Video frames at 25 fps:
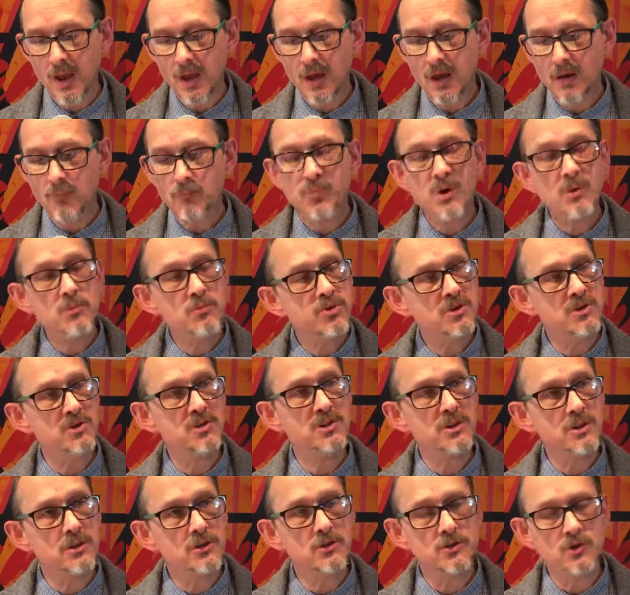And bumper
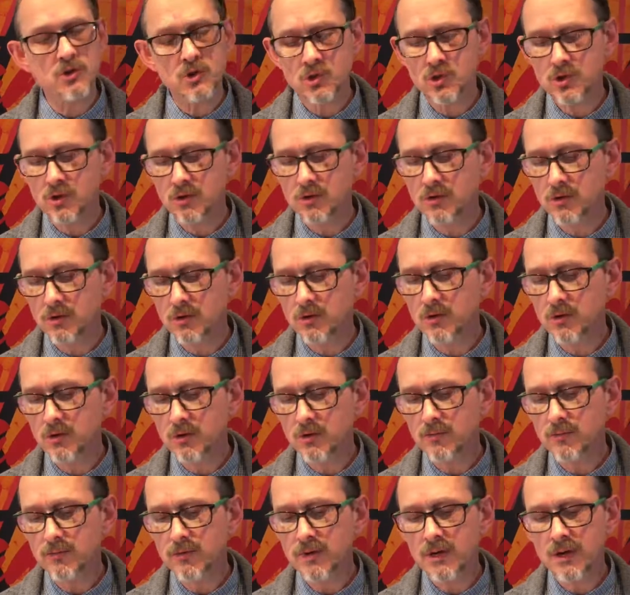stickers
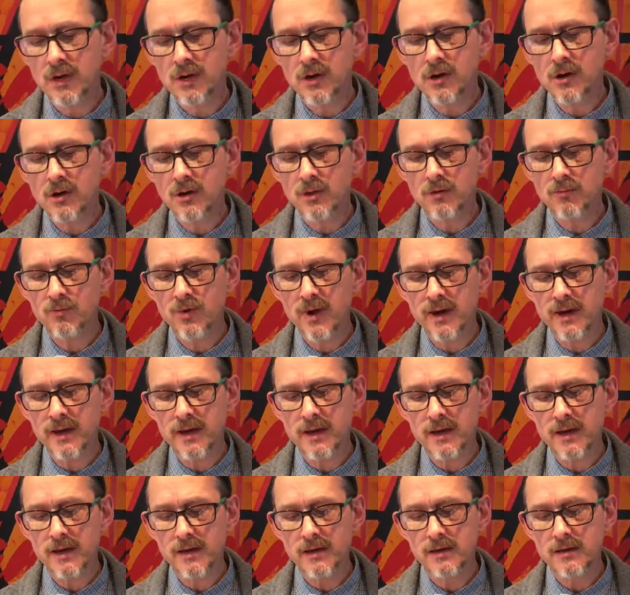really are the
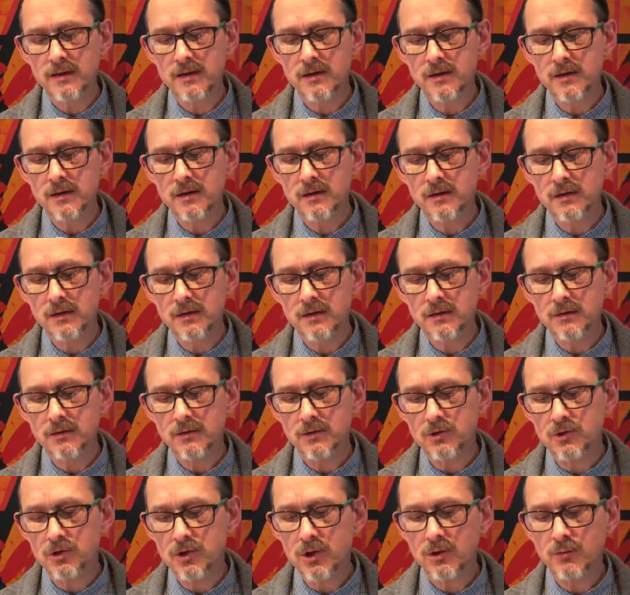way
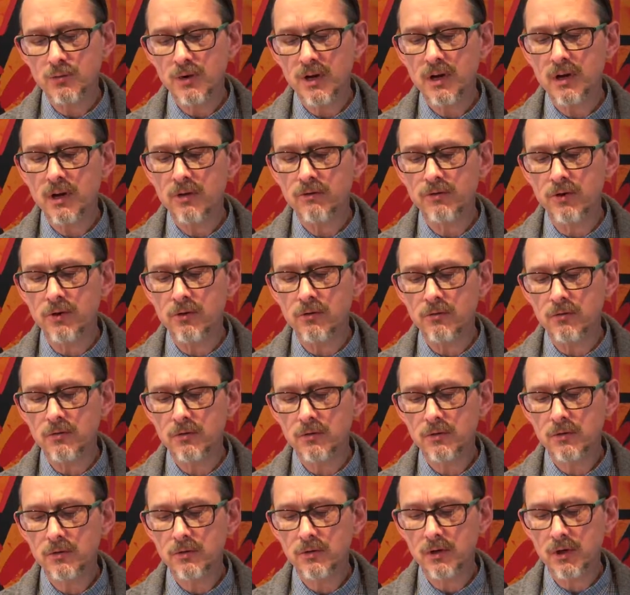to show we love you,
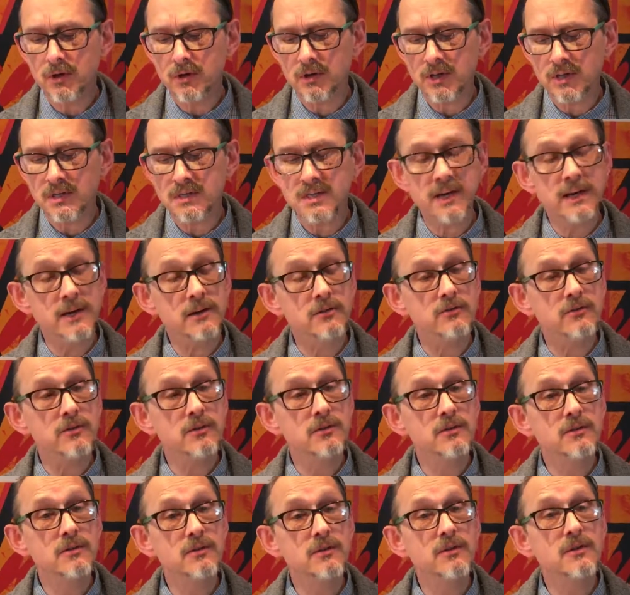Dudley Town,
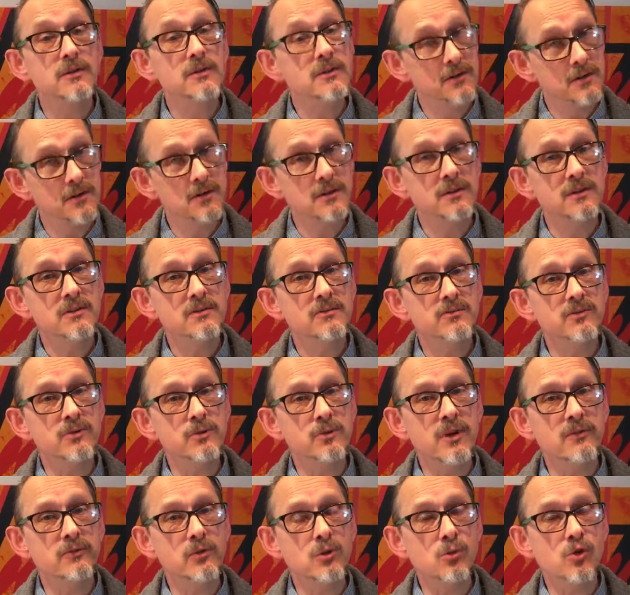
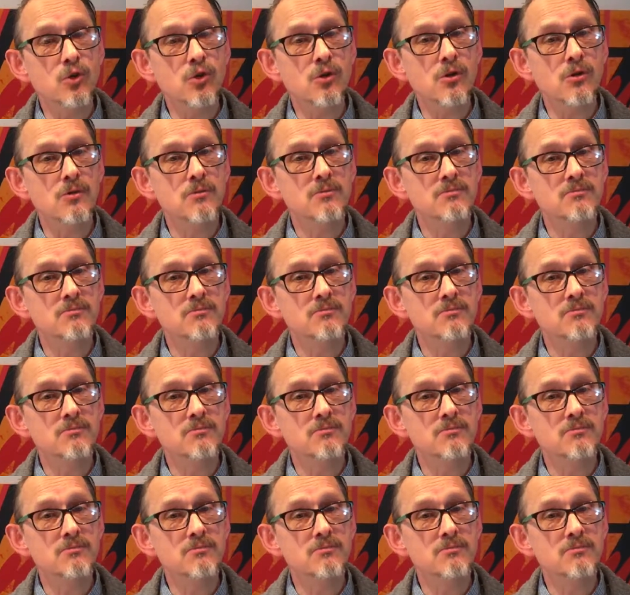forevermore.